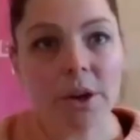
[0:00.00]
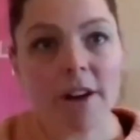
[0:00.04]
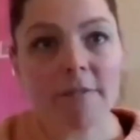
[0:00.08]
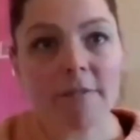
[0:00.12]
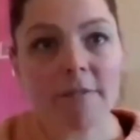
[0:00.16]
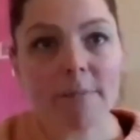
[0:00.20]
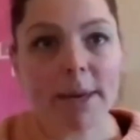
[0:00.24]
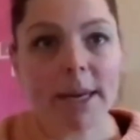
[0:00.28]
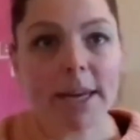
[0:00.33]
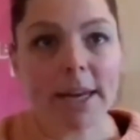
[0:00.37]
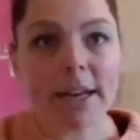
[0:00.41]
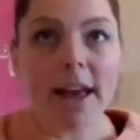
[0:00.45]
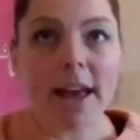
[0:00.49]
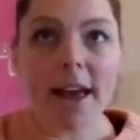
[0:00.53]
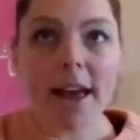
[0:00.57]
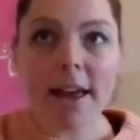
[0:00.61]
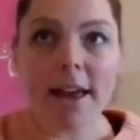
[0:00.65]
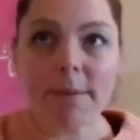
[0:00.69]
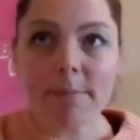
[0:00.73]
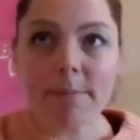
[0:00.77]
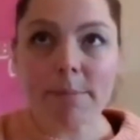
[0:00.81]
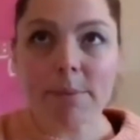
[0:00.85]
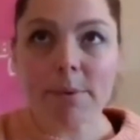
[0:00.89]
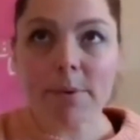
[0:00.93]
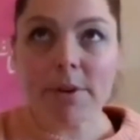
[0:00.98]
I've been at
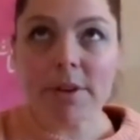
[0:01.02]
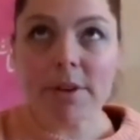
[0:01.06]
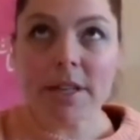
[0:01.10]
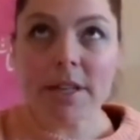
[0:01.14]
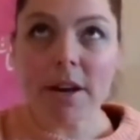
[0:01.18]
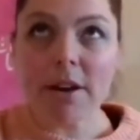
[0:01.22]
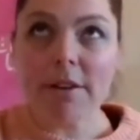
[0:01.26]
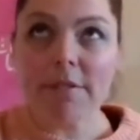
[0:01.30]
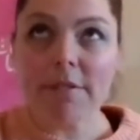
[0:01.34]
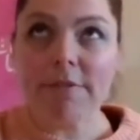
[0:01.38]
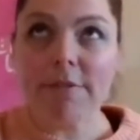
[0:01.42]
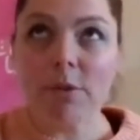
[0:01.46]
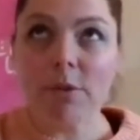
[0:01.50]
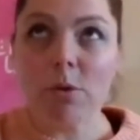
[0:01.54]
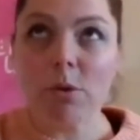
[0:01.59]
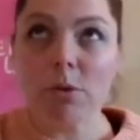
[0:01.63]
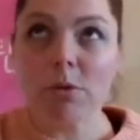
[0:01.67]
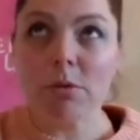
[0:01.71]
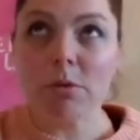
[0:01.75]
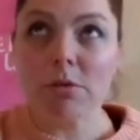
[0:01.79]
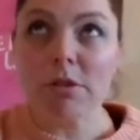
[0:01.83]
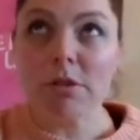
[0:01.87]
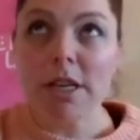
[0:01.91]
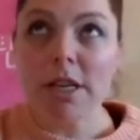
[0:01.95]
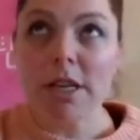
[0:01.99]
Boroondara
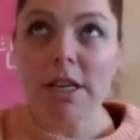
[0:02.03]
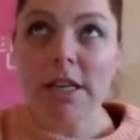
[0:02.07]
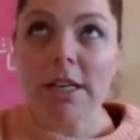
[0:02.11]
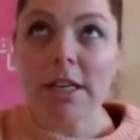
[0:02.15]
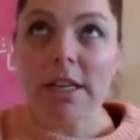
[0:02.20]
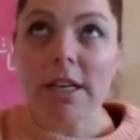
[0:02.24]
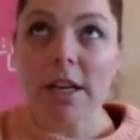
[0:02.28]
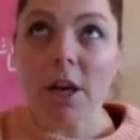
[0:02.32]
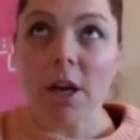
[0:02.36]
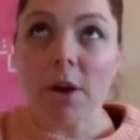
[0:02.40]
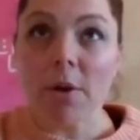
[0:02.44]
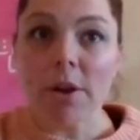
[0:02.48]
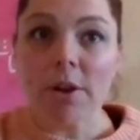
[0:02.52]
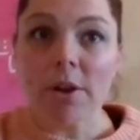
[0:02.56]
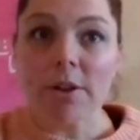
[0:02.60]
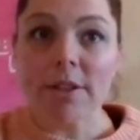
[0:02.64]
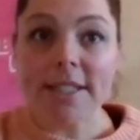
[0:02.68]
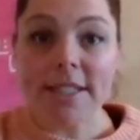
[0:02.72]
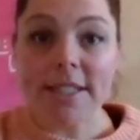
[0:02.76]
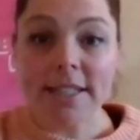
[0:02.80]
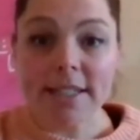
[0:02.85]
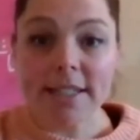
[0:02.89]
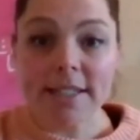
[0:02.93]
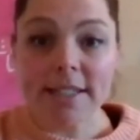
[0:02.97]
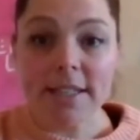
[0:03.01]
for going on
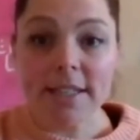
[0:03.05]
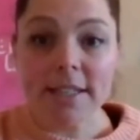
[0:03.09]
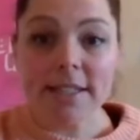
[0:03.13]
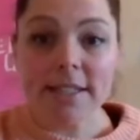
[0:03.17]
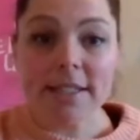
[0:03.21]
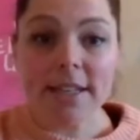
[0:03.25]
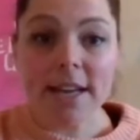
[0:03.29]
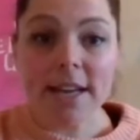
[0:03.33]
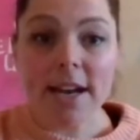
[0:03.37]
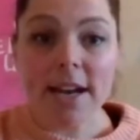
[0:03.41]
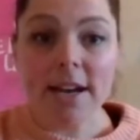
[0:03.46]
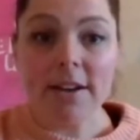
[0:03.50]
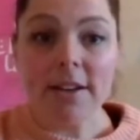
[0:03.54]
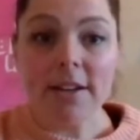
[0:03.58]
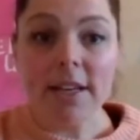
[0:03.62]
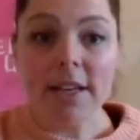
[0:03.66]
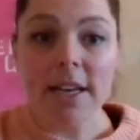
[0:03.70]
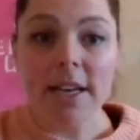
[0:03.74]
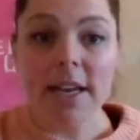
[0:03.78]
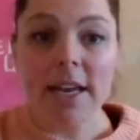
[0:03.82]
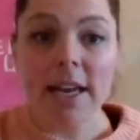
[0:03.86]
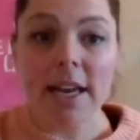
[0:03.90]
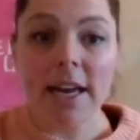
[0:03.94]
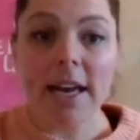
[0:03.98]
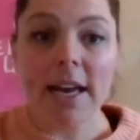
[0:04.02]
6 years now,
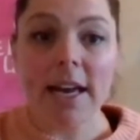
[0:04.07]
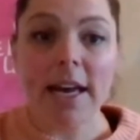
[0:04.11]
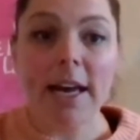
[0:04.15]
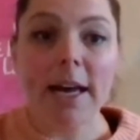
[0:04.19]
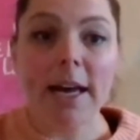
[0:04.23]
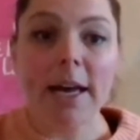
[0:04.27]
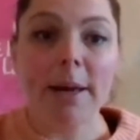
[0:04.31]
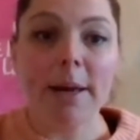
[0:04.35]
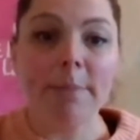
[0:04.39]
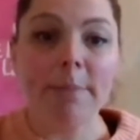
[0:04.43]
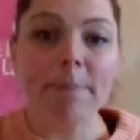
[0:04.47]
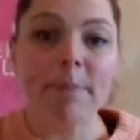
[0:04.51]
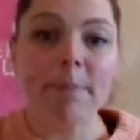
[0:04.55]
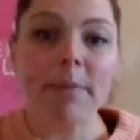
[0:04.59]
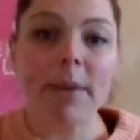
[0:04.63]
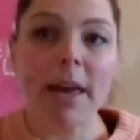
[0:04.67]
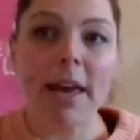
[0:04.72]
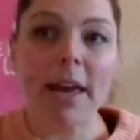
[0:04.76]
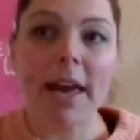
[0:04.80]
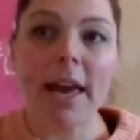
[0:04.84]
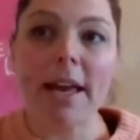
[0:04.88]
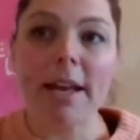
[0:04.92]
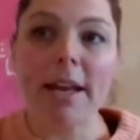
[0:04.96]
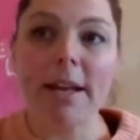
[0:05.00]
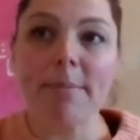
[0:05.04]

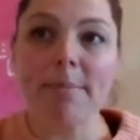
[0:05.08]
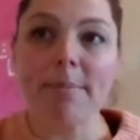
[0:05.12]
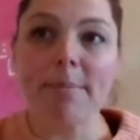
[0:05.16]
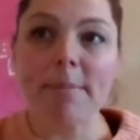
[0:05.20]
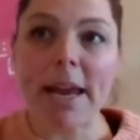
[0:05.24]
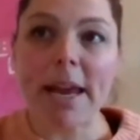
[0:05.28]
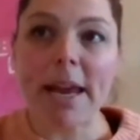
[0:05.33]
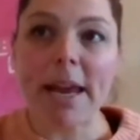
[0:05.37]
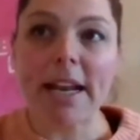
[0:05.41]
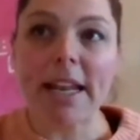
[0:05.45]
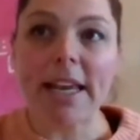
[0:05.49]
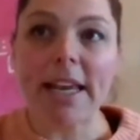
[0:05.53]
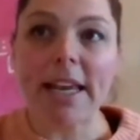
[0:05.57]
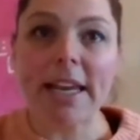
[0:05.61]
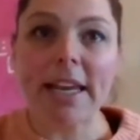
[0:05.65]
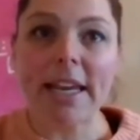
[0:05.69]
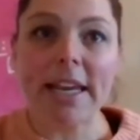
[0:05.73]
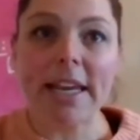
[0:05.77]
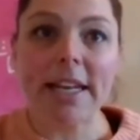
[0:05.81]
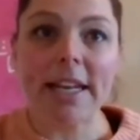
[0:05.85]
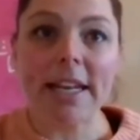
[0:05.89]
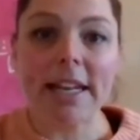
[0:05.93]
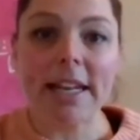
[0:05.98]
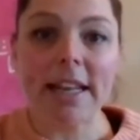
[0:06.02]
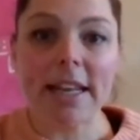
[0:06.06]
and mainly
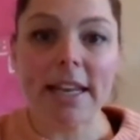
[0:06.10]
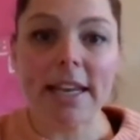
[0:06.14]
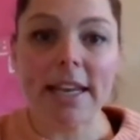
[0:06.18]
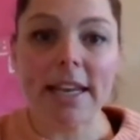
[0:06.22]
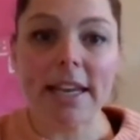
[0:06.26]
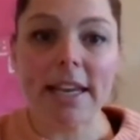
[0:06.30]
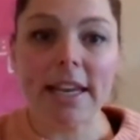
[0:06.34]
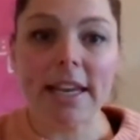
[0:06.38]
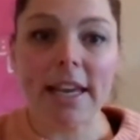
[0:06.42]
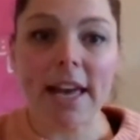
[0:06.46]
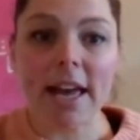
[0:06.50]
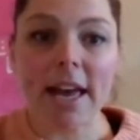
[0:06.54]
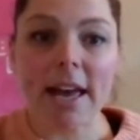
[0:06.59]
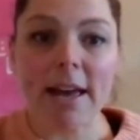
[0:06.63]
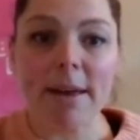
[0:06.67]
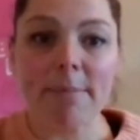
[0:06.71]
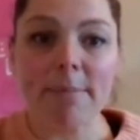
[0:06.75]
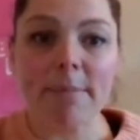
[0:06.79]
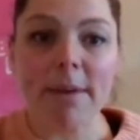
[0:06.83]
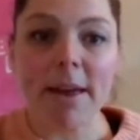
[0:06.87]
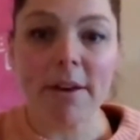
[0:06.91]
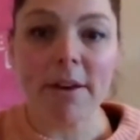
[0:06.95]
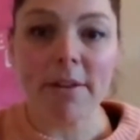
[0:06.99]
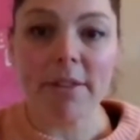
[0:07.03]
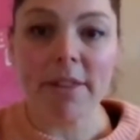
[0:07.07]
in the
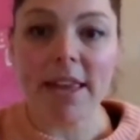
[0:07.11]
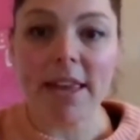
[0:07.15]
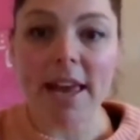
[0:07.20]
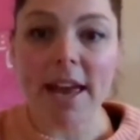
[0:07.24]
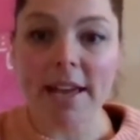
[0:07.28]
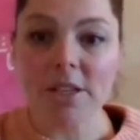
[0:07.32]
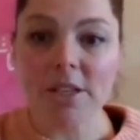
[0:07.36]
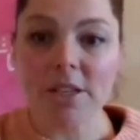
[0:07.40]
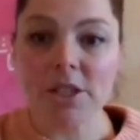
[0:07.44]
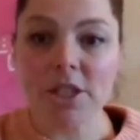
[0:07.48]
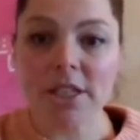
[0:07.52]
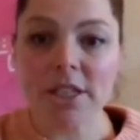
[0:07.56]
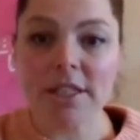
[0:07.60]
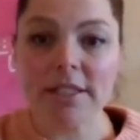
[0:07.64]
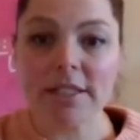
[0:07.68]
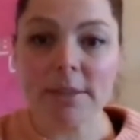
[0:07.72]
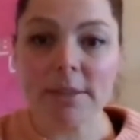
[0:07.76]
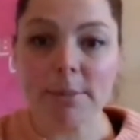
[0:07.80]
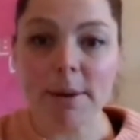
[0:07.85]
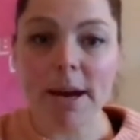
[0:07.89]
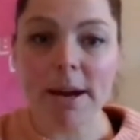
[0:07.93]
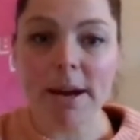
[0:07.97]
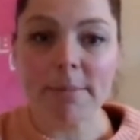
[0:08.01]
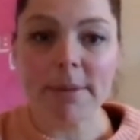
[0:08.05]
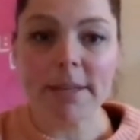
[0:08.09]
healthy ageing
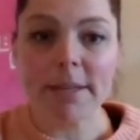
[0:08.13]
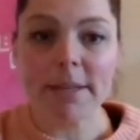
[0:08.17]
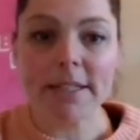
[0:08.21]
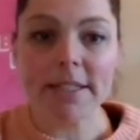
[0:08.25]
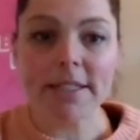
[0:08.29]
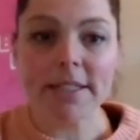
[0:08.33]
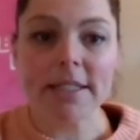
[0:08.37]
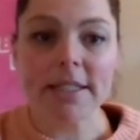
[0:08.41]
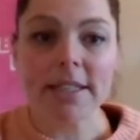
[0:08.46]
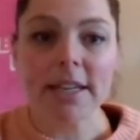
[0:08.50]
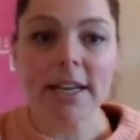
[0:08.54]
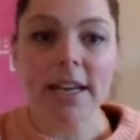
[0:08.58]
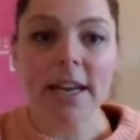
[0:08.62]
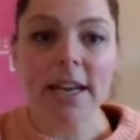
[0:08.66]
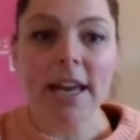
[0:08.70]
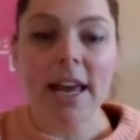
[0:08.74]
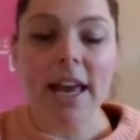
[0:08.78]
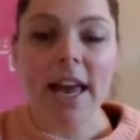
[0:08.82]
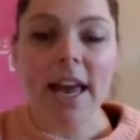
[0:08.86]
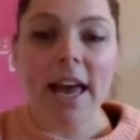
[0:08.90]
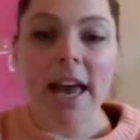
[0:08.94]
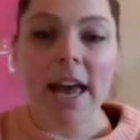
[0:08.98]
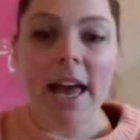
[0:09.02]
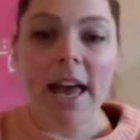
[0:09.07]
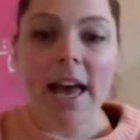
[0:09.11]
department.
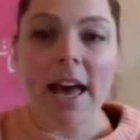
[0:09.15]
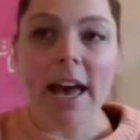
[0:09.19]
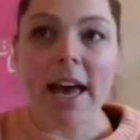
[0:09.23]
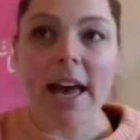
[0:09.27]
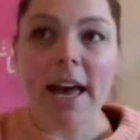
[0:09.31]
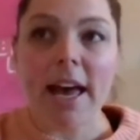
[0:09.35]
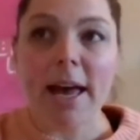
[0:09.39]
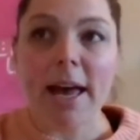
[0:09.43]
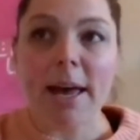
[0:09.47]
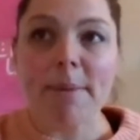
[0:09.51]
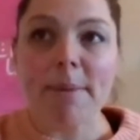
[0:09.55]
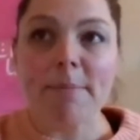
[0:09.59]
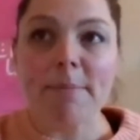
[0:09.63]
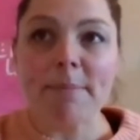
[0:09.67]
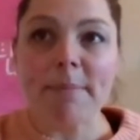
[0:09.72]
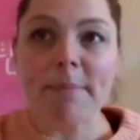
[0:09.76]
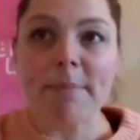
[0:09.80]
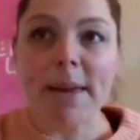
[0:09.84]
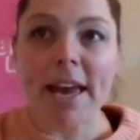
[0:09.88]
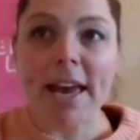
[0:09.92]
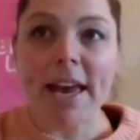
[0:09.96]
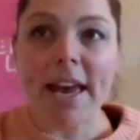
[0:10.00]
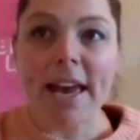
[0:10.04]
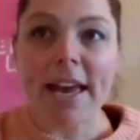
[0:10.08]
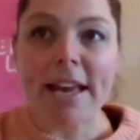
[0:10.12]

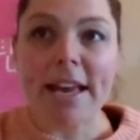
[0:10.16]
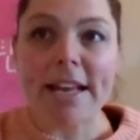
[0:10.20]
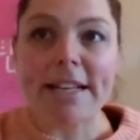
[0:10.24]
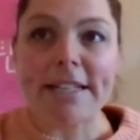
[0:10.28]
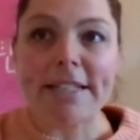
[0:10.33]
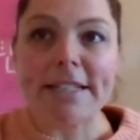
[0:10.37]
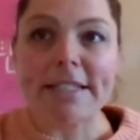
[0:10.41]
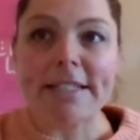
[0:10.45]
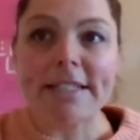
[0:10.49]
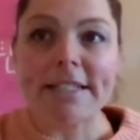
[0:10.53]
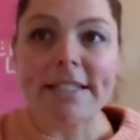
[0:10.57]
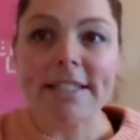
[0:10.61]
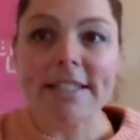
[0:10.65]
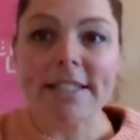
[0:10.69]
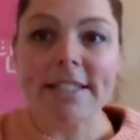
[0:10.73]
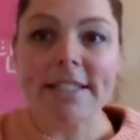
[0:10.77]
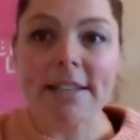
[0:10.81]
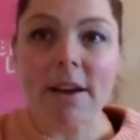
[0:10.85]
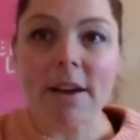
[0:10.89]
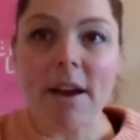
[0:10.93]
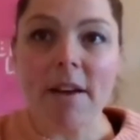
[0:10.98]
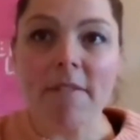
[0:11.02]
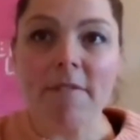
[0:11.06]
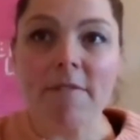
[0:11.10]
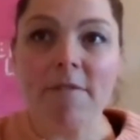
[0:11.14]
And
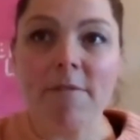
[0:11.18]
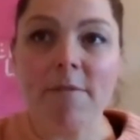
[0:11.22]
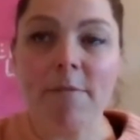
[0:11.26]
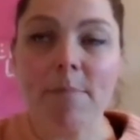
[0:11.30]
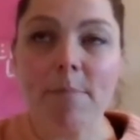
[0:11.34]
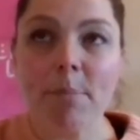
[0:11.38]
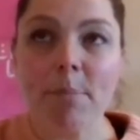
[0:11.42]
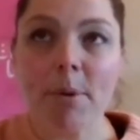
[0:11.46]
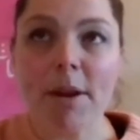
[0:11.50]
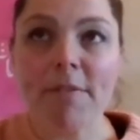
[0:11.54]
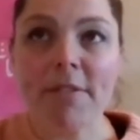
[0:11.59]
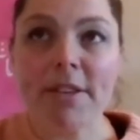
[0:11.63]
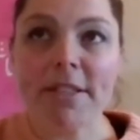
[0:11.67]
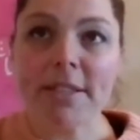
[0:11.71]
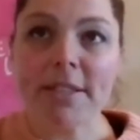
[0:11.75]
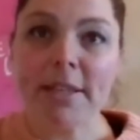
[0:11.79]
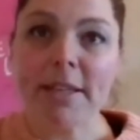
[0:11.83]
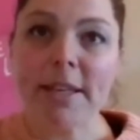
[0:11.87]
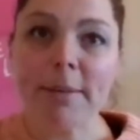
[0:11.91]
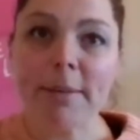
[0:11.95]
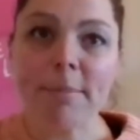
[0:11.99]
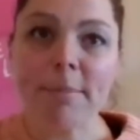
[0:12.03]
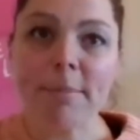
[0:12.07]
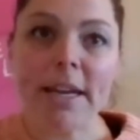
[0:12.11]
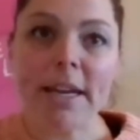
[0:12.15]
I've
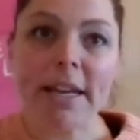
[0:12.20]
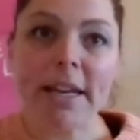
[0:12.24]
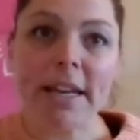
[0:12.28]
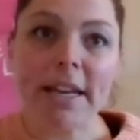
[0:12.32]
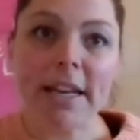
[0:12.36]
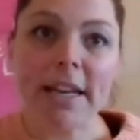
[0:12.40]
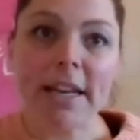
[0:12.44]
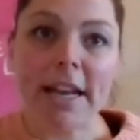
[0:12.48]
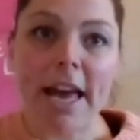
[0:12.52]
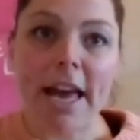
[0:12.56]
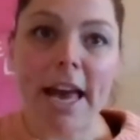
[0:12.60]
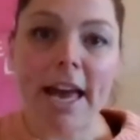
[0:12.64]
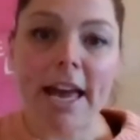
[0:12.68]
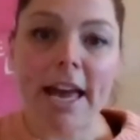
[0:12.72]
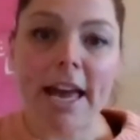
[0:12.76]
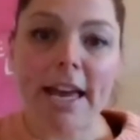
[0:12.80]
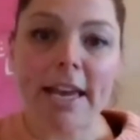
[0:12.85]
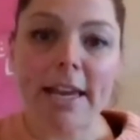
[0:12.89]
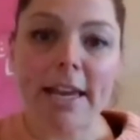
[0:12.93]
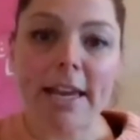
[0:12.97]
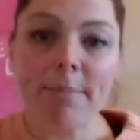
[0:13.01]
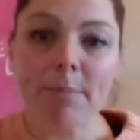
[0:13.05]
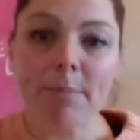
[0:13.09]
previously been in a